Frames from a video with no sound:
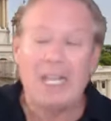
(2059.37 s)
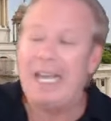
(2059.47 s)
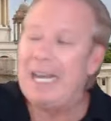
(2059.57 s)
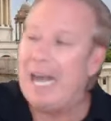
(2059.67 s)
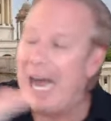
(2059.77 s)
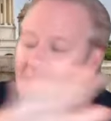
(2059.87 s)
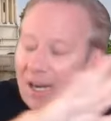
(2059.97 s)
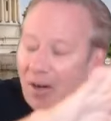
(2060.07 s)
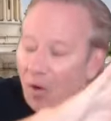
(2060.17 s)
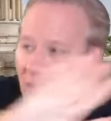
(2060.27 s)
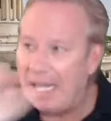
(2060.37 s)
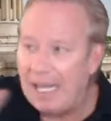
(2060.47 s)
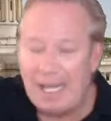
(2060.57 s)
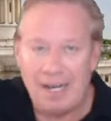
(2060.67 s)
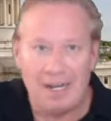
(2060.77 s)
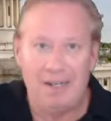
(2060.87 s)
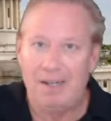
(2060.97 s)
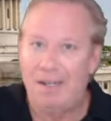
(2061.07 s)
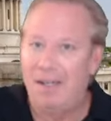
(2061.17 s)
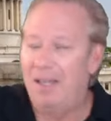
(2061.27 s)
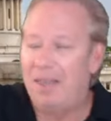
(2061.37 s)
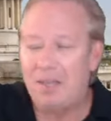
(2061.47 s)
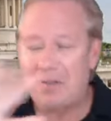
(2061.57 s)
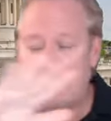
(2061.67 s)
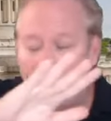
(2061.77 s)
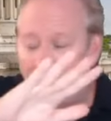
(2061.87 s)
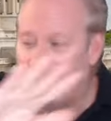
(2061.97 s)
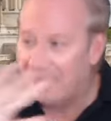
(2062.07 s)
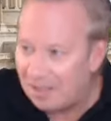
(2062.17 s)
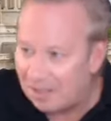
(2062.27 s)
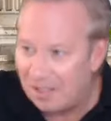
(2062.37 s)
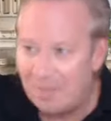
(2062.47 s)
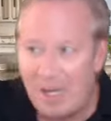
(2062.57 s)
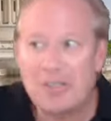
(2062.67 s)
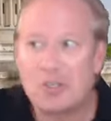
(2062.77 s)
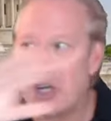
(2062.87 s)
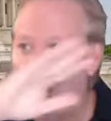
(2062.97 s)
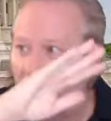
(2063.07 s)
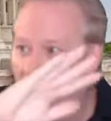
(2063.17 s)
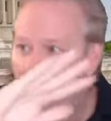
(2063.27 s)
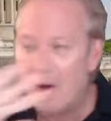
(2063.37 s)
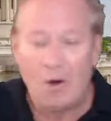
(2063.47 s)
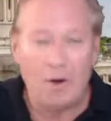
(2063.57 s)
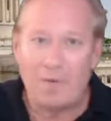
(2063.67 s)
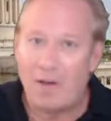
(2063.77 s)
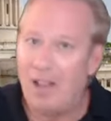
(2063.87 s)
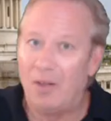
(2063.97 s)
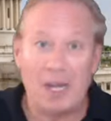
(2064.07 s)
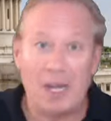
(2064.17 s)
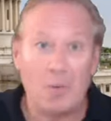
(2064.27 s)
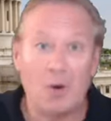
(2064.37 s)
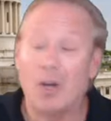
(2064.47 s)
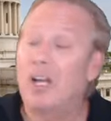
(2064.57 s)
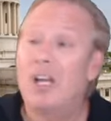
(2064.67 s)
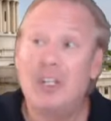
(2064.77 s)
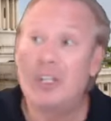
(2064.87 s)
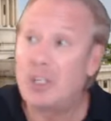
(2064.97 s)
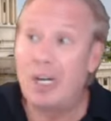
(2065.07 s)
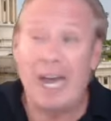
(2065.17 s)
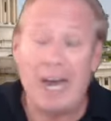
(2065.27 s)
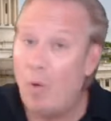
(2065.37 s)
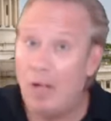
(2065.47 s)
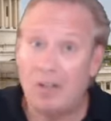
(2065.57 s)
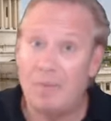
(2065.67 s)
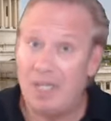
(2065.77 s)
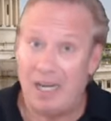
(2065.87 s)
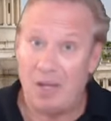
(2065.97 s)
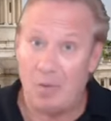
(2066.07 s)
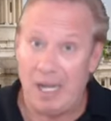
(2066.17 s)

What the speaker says: And I don't care that you don't want to listen to my show or follow my work, because you're not welcomed anyway.